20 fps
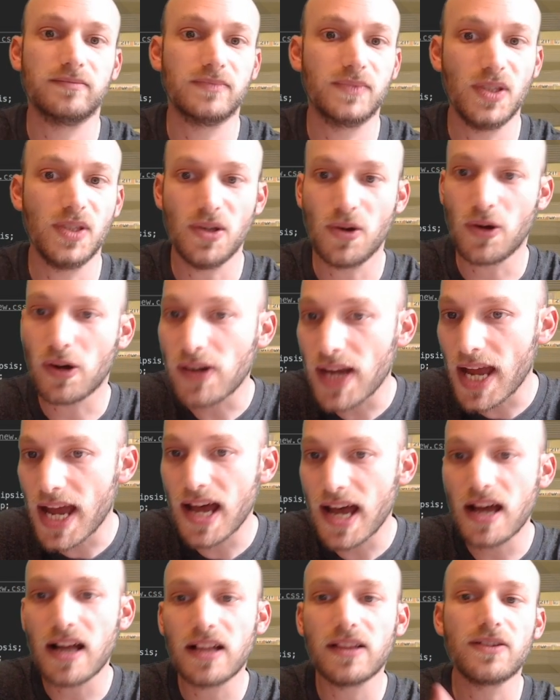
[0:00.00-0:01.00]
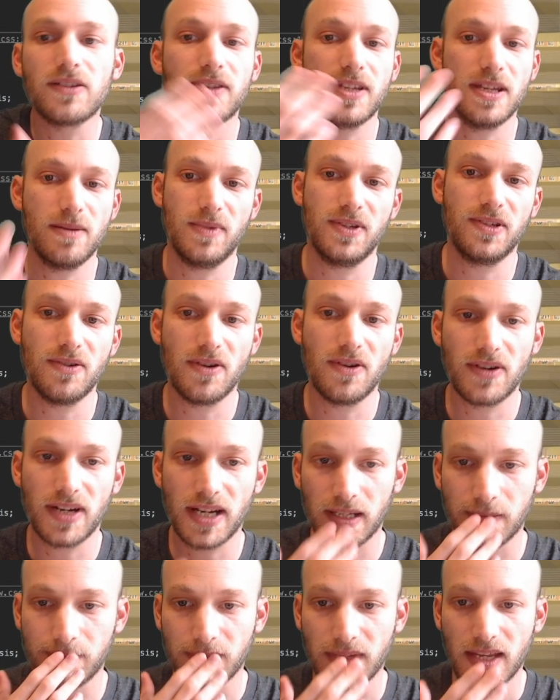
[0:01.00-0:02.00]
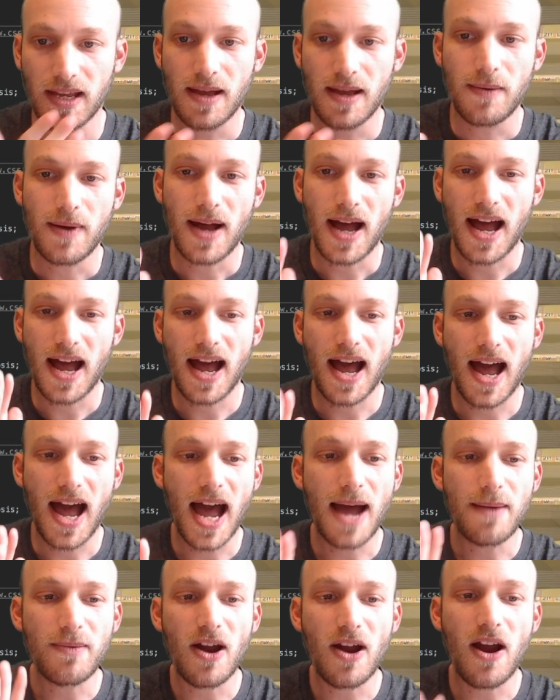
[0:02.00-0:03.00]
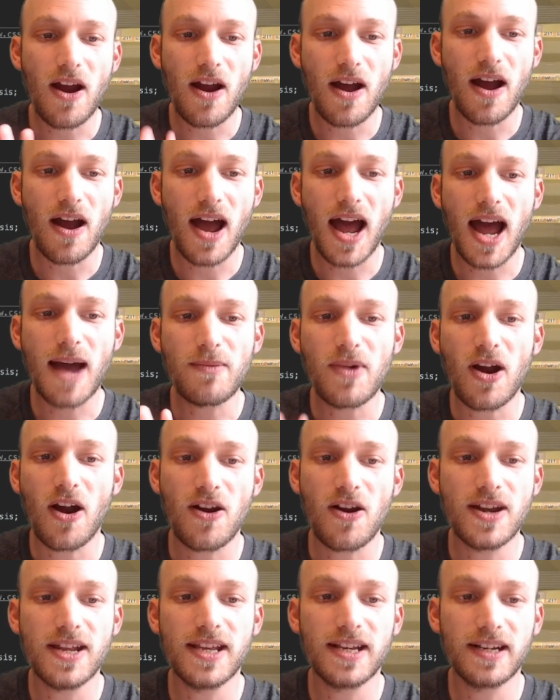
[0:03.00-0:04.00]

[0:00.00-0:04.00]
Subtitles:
the URL or the image URL. I'm already